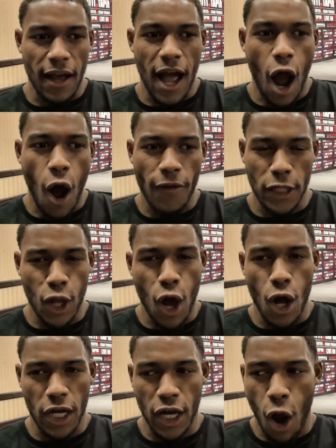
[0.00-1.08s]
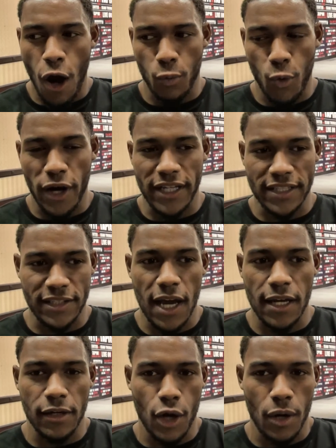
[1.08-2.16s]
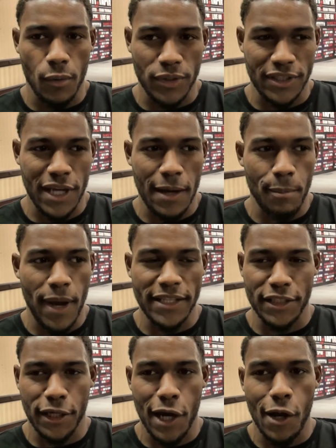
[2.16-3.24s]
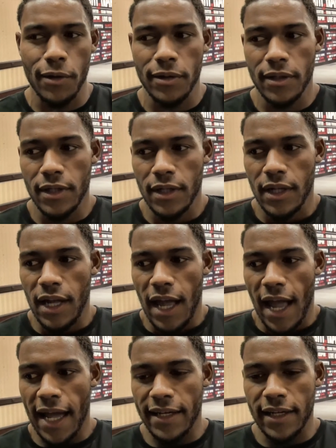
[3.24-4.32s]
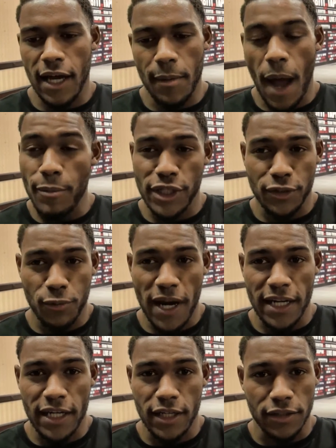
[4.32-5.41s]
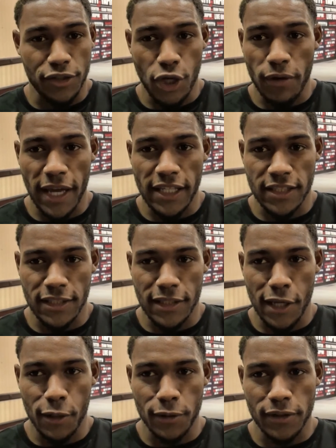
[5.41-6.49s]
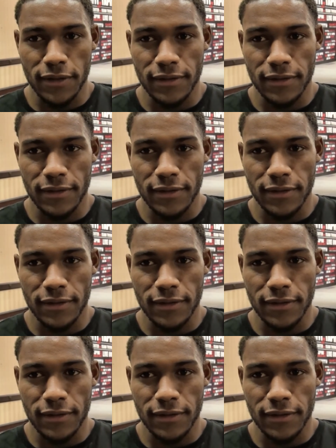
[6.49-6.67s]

all the long and hard work was done months ago, and I'm just ready to showcase the skills.